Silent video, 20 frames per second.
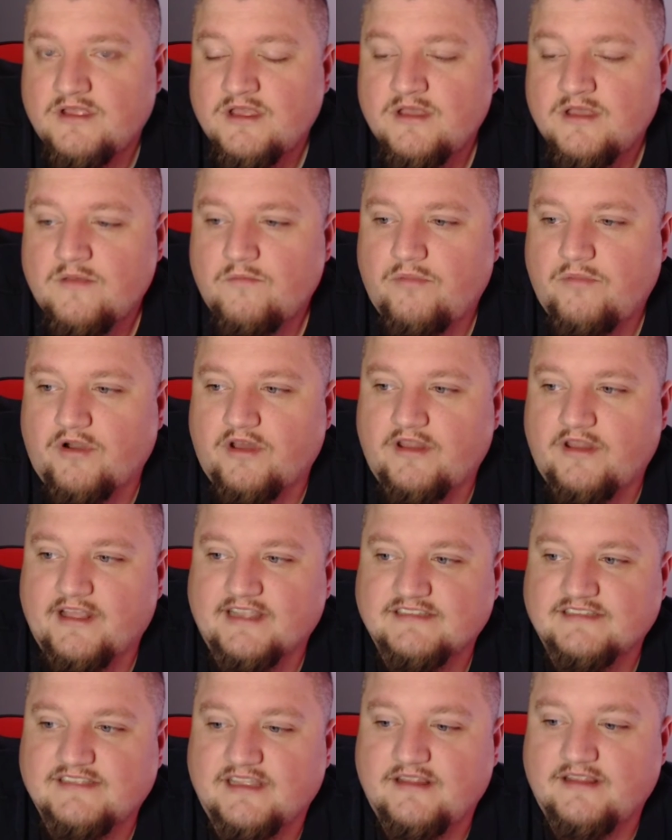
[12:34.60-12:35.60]
but like I
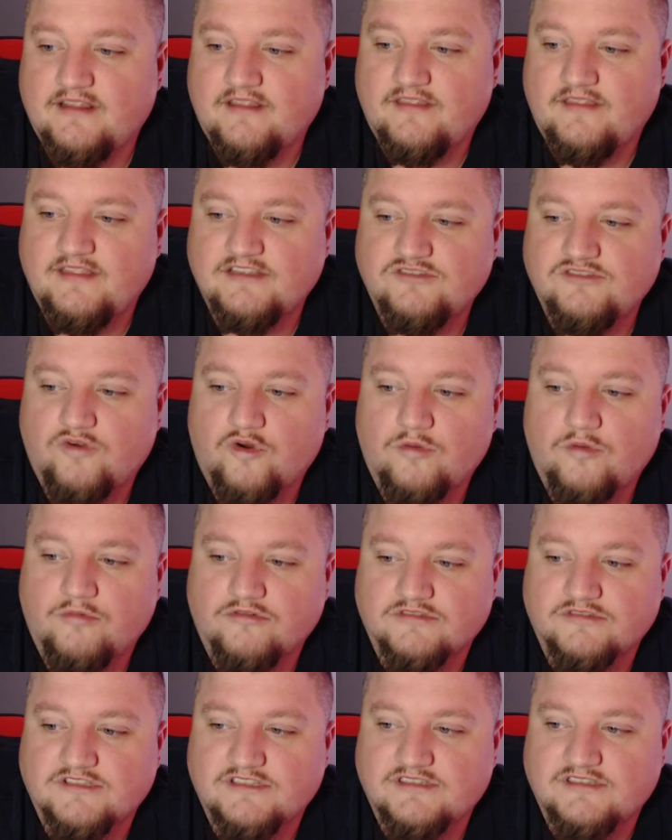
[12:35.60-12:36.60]
said, these
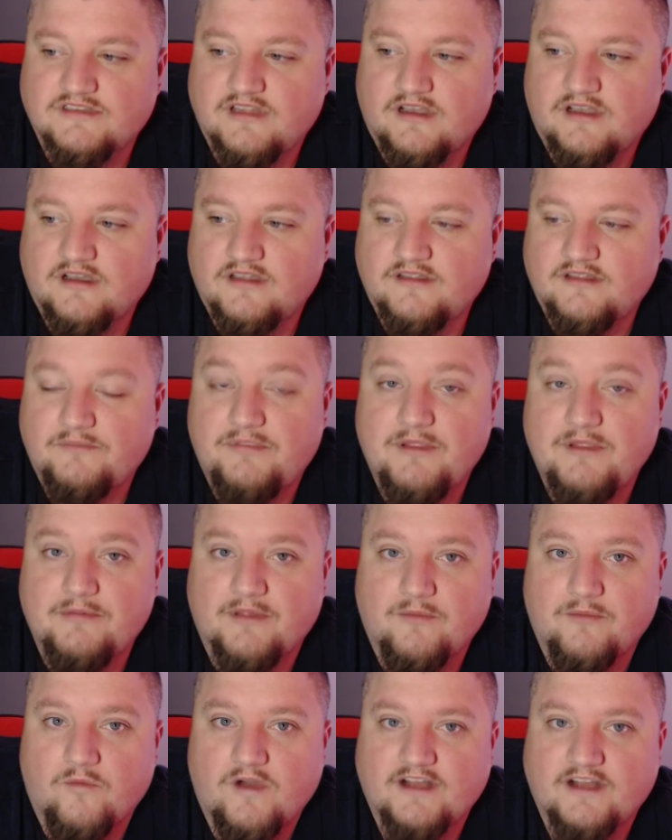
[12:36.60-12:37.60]
notables is the people
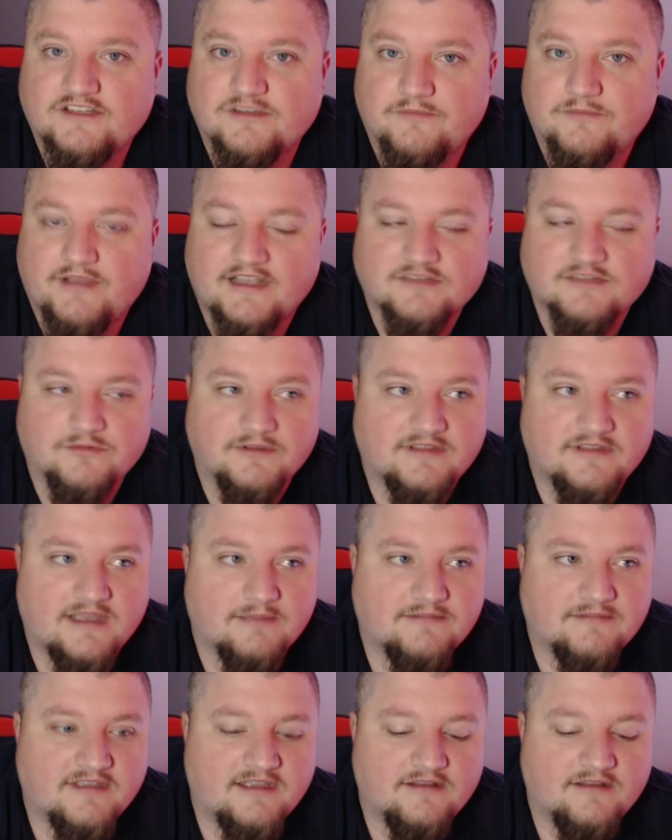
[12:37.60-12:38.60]
I'm watching possibly top
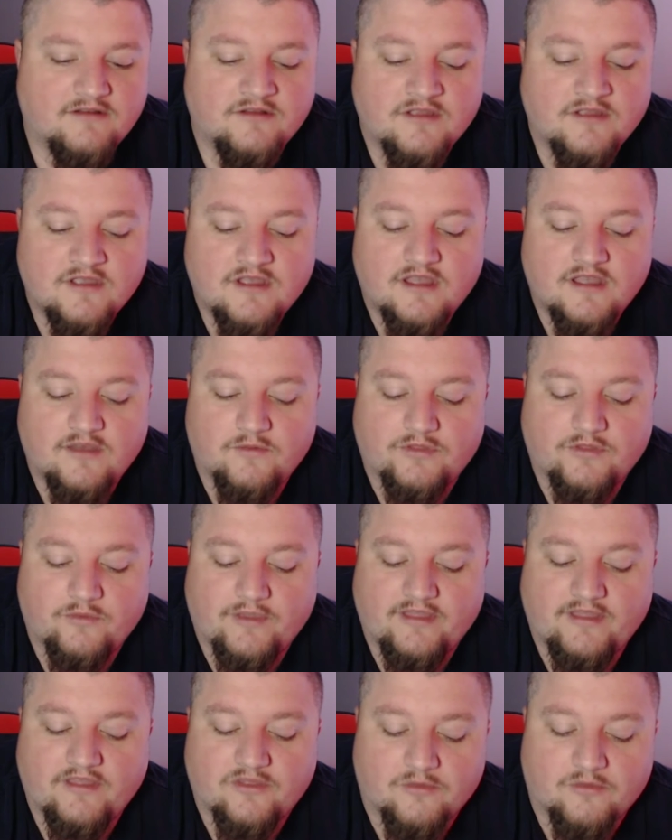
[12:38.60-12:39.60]
10 with the way
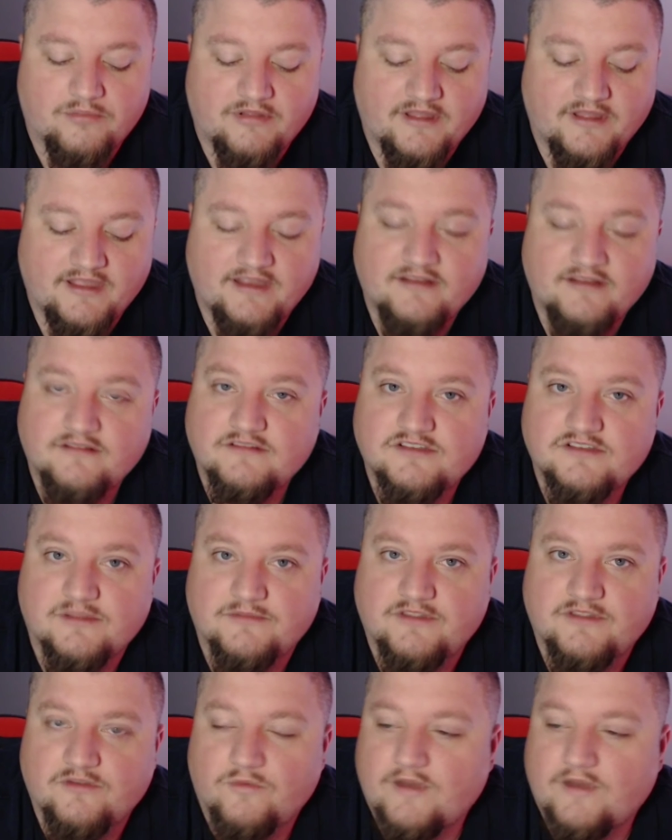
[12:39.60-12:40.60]
that they're playing.
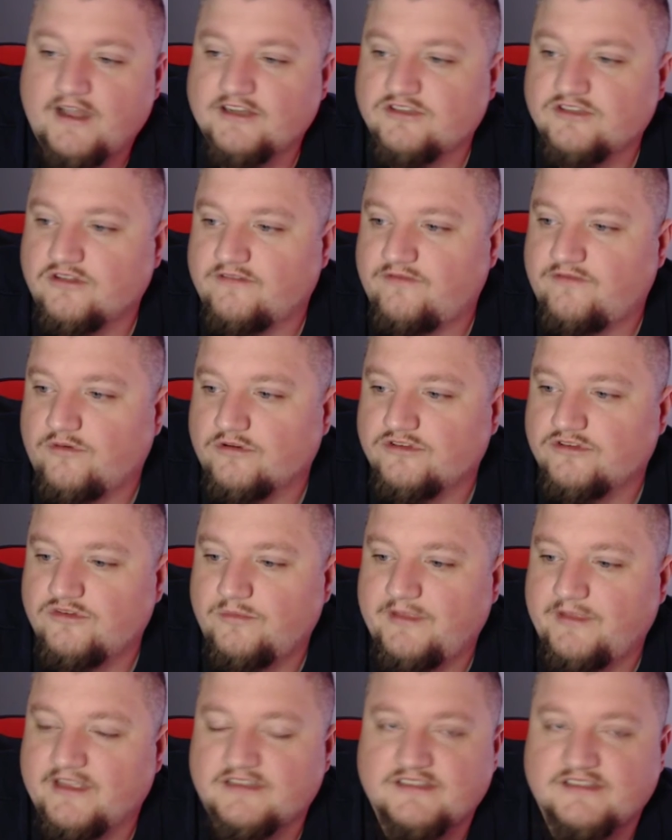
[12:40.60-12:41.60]
Something to watch, look forward to,
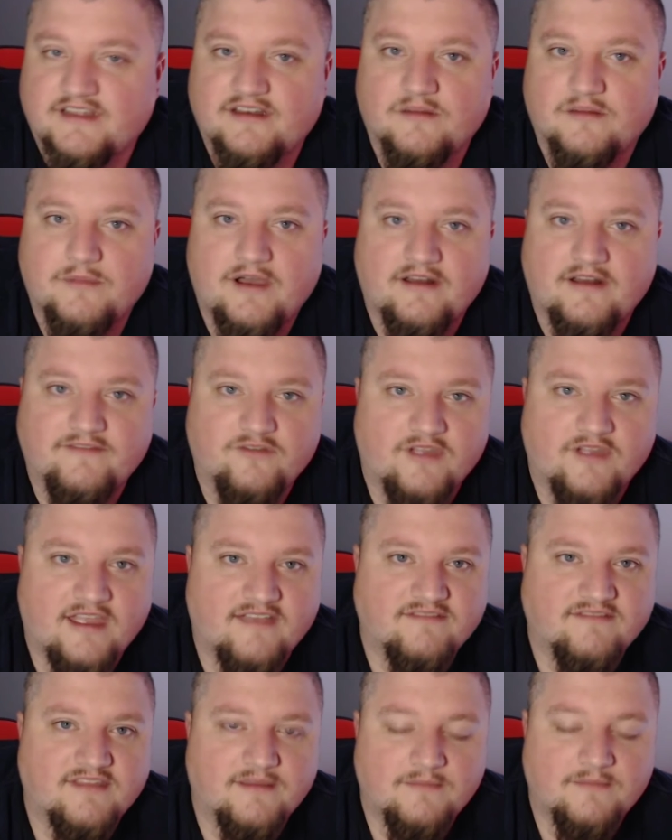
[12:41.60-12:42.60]
be excited about if you
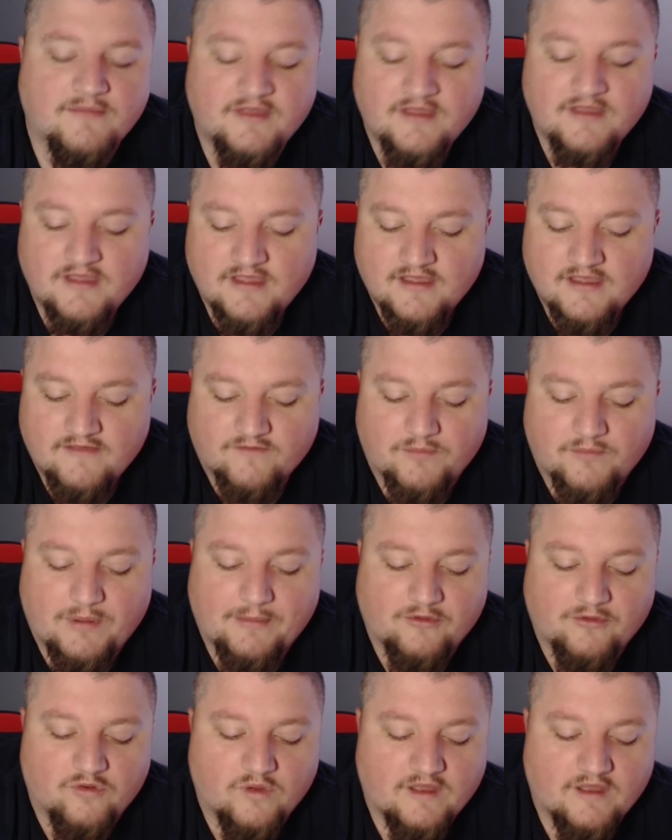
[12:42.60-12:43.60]
have them. For
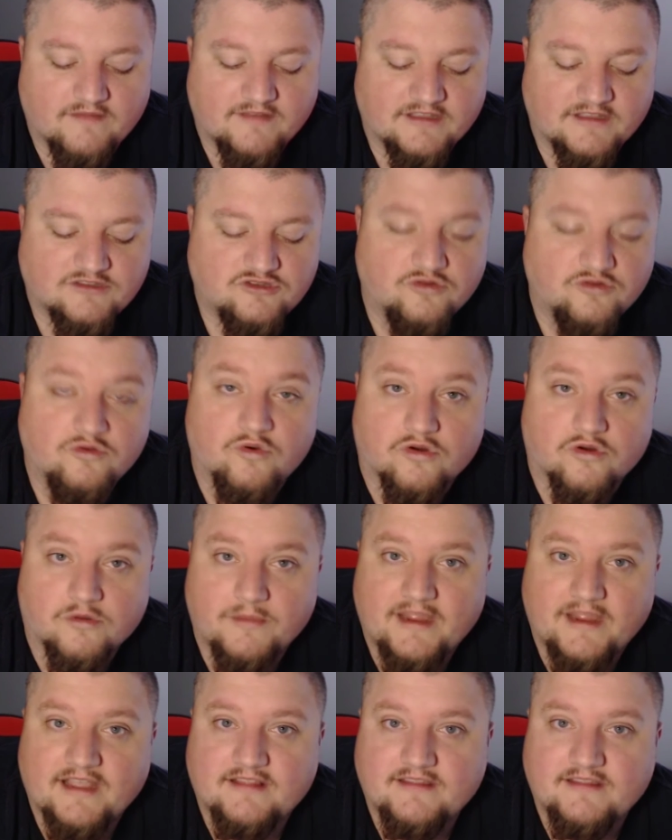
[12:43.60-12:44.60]
people who have like 2
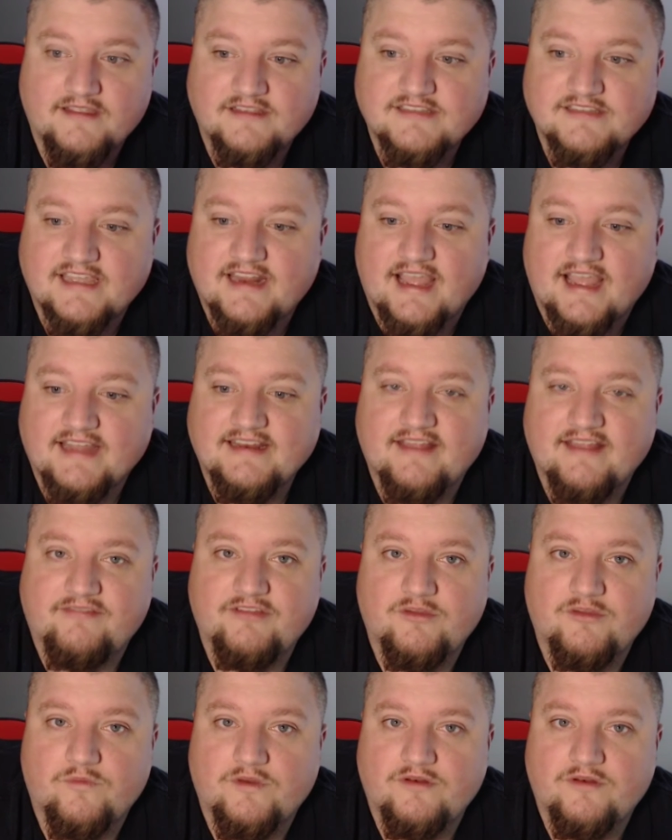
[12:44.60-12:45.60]
quarterback leagues, I
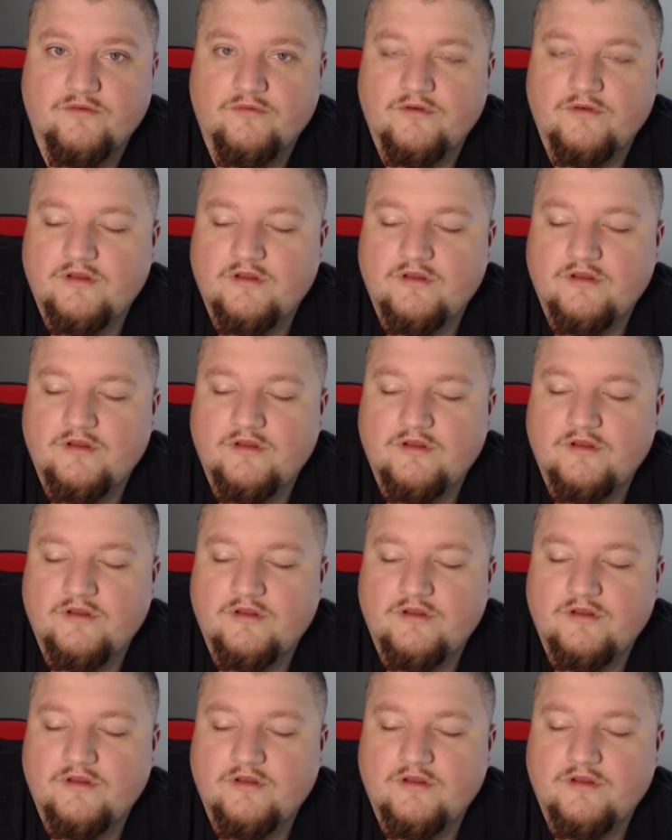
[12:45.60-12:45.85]
definitely wouldn't.